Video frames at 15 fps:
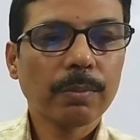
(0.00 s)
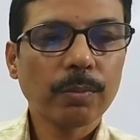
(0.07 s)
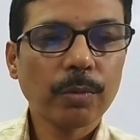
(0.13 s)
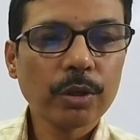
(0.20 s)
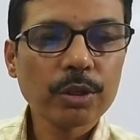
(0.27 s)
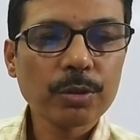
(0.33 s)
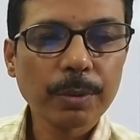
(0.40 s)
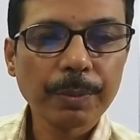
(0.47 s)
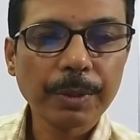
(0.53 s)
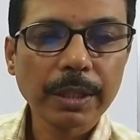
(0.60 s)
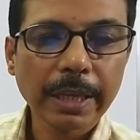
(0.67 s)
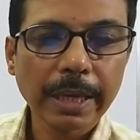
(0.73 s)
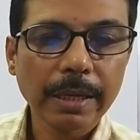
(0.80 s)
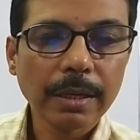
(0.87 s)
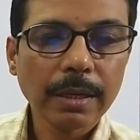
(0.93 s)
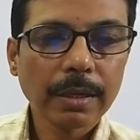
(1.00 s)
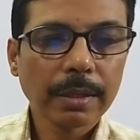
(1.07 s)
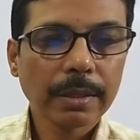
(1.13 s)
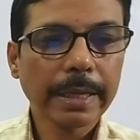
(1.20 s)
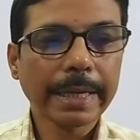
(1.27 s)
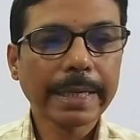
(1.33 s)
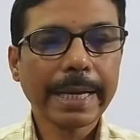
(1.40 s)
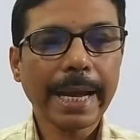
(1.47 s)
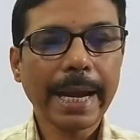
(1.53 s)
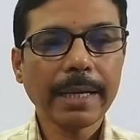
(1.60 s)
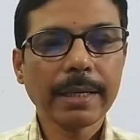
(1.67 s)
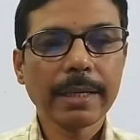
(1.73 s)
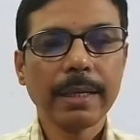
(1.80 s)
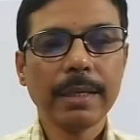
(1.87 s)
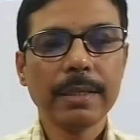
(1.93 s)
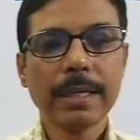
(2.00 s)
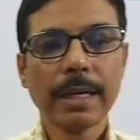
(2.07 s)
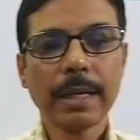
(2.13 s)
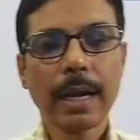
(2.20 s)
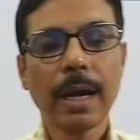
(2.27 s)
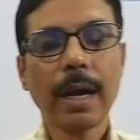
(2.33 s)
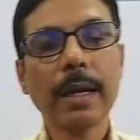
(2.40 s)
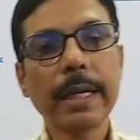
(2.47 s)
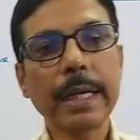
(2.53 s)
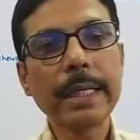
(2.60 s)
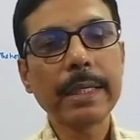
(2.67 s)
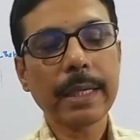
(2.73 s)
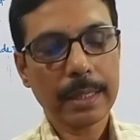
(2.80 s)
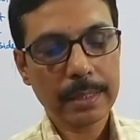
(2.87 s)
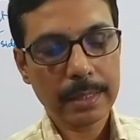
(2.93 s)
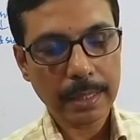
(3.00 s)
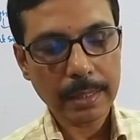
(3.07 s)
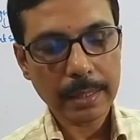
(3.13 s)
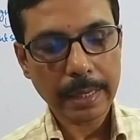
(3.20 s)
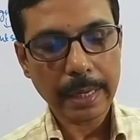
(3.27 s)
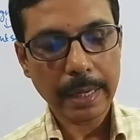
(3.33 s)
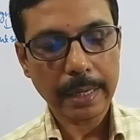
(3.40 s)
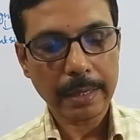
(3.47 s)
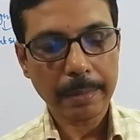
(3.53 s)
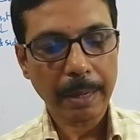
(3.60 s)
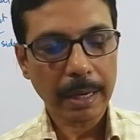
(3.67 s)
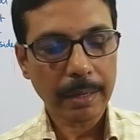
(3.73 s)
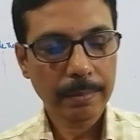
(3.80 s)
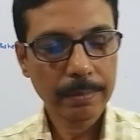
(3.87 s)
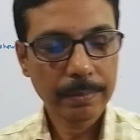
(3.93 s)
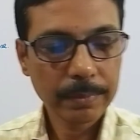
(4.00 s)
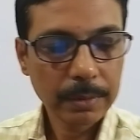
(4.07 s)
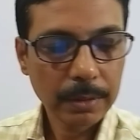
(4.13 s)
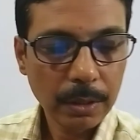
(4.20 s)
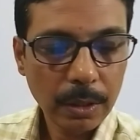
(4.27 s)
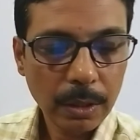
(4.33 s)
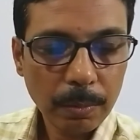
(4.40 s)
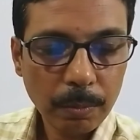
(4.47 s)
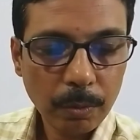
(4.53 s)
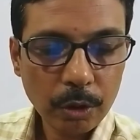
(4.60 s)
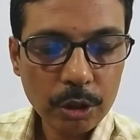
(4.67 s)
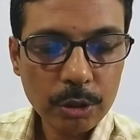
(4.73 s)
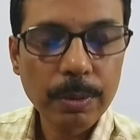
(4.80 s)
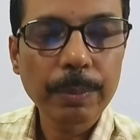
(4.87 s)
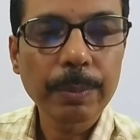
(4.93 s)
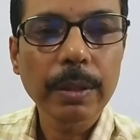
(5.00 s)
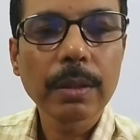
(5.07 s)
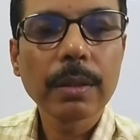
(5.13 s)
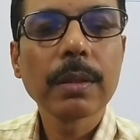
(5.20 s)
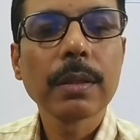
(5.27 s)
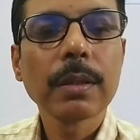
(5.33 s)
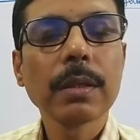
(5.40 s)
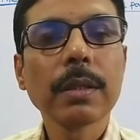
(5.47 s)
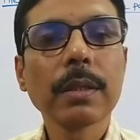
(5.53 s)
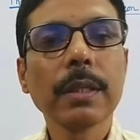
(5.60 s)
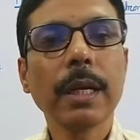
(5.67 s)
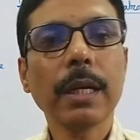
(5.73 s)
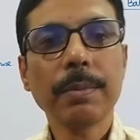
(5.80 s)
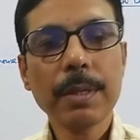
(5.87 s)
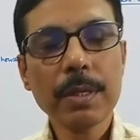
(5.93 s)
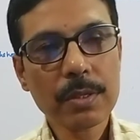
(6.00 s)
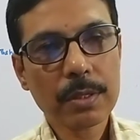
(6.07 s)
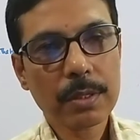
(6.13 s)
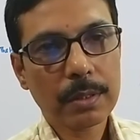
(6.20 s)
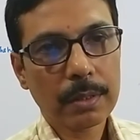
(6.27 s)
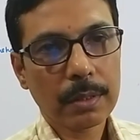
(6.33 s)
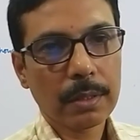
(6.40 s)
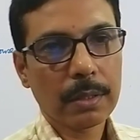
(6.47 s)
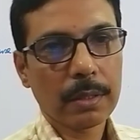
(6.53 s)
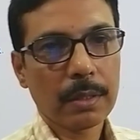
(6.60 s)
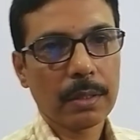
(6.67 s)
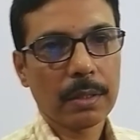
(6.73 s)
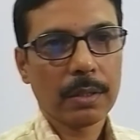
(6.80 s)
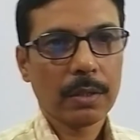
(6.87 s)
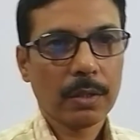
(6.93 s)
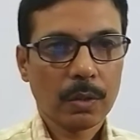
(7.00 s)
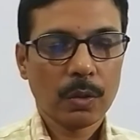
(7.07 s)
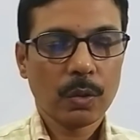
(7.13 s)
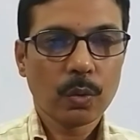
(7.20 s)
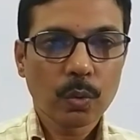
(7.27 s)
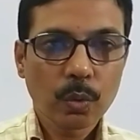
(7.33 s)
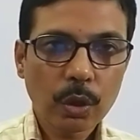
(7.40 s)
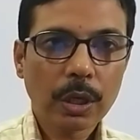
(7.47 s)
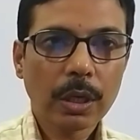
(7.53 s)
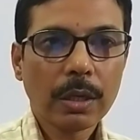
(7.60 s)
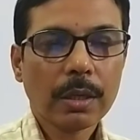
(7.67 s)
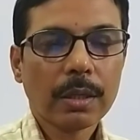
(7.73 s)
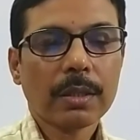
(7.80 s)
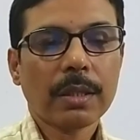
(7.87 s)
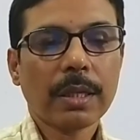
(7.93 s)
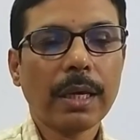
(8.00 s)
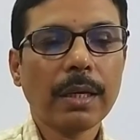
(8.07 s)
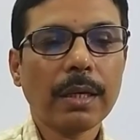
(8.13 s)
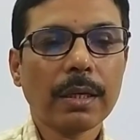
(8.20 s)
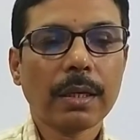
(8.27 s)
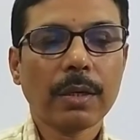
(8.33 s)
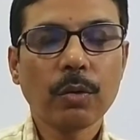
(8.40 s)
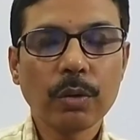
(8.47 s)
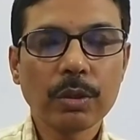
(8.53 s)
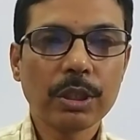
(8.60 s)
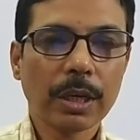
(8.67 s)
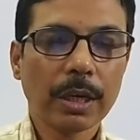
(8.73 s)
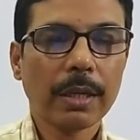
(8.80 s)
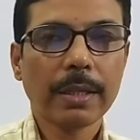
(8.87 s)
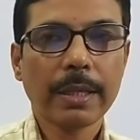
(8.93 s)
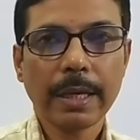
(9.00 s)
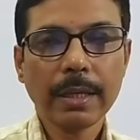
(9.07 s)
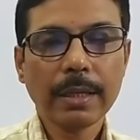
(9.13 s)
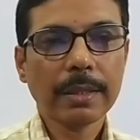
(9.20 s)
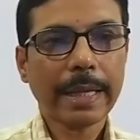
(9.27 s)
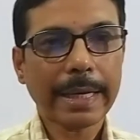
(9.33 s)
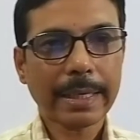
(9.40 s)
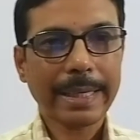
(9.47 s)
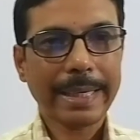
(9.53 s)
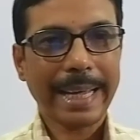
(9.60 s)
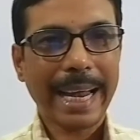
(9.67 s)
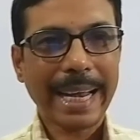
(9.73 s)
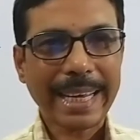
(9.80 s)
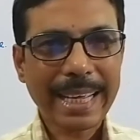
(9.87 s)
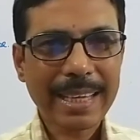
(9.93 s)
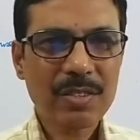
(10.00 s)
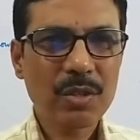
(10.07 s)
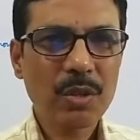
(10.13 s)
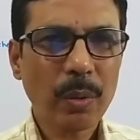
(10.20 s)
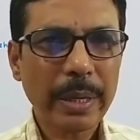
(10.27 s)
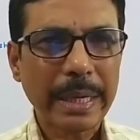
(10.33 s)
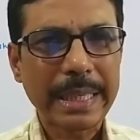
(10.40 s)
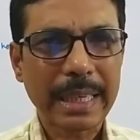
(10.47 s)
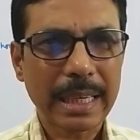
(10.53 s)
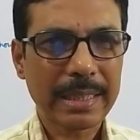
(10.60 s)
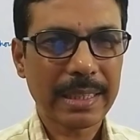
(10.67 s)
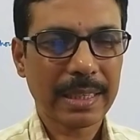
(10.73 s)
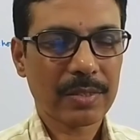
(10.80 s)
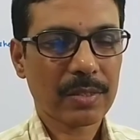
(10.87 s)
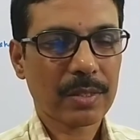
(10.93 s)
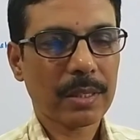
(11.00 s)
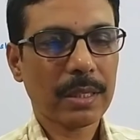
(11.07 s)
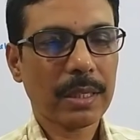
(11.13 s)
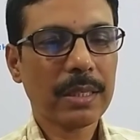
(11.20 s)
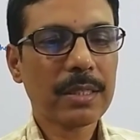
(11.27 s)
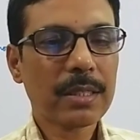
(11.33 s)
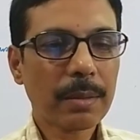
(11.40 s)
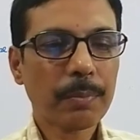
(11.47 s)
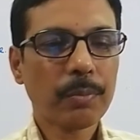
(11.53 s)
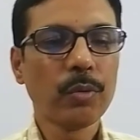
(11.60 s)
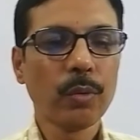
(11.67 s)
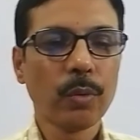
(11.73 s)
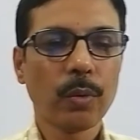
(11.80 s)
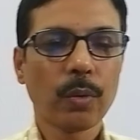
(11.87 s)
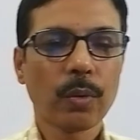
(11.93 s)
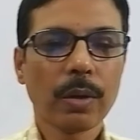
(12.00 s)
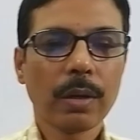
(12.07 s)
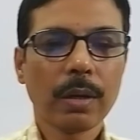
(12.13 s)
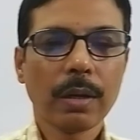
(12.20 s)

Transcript: Most people think that cat is an unintelligent animal. Most people. That means we generally think that cat has no intelligence. It's a fool.